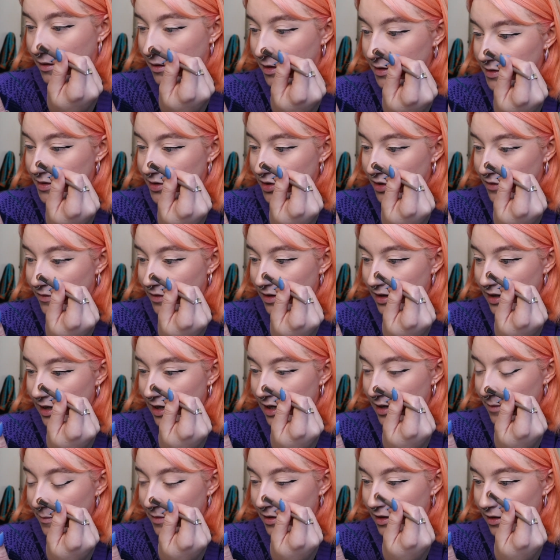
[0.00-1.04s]
soften that
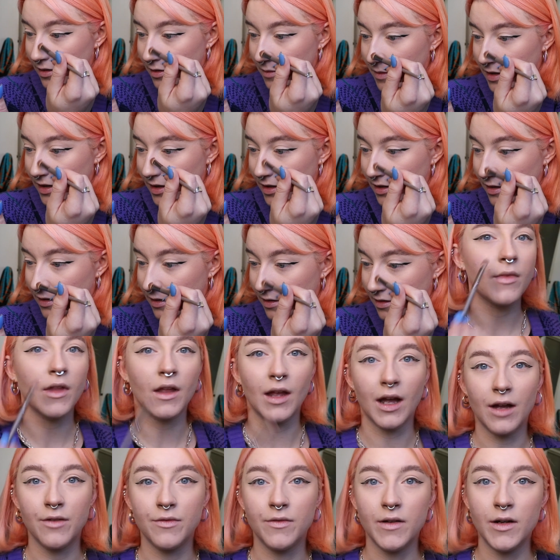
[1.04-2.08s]
up a little bit.
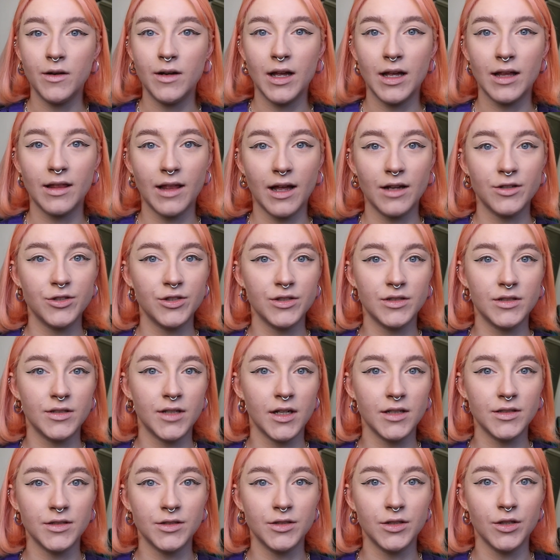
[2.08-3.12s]
I feel like that just
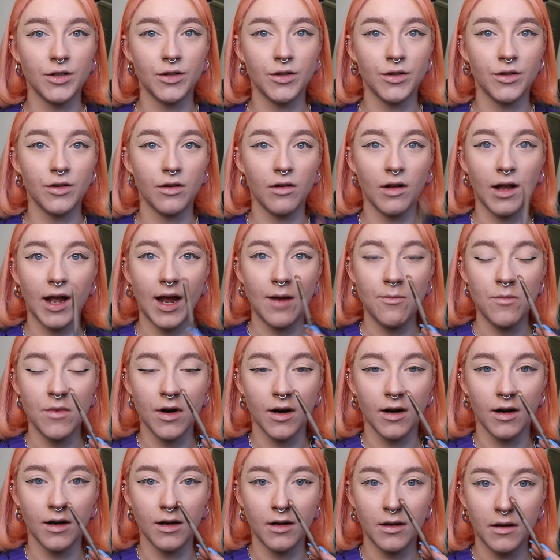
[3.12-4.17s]
doesn't look good on
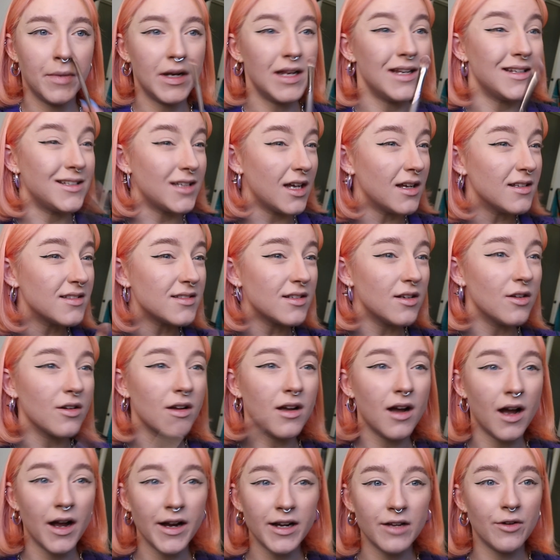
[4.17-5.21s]
camera, but it does look
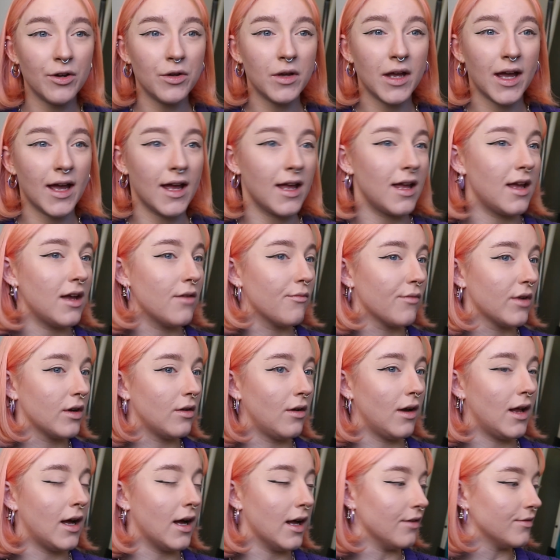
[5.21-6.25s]
kind of okay in
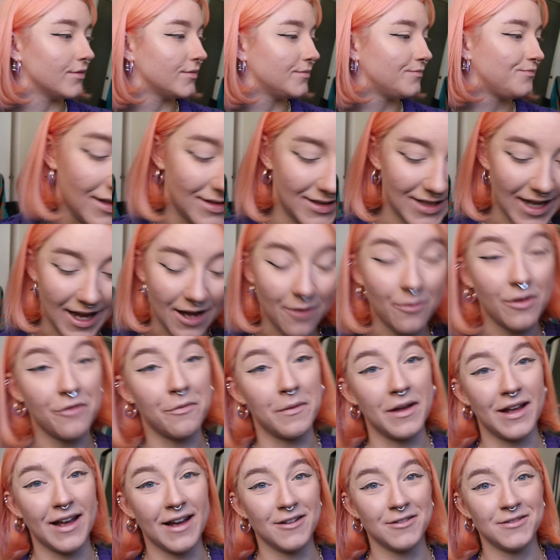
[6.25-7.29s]
real life. Say it with
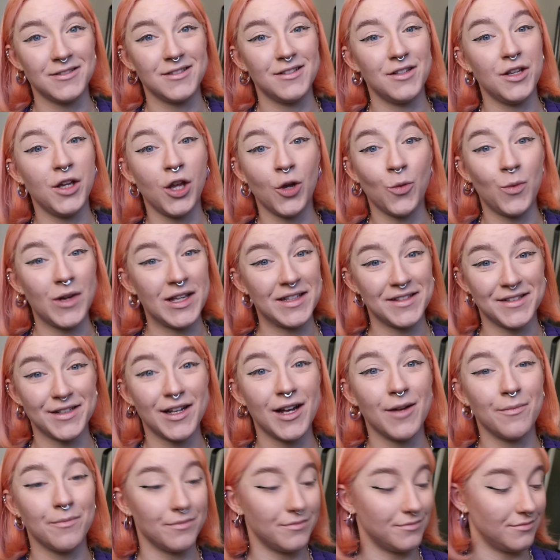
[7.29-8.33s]
me, girls, you'll win
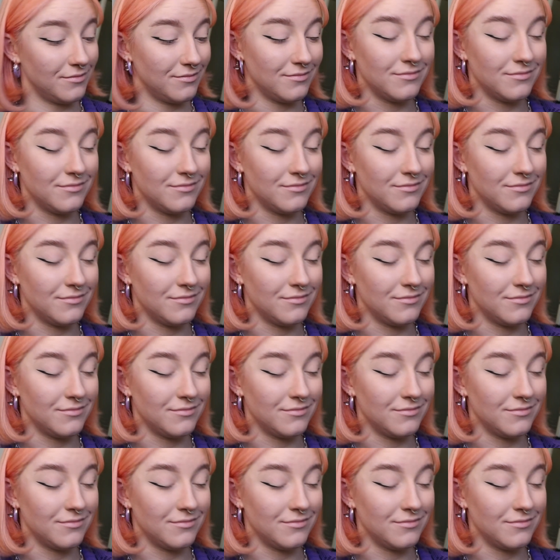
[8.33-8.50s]
some,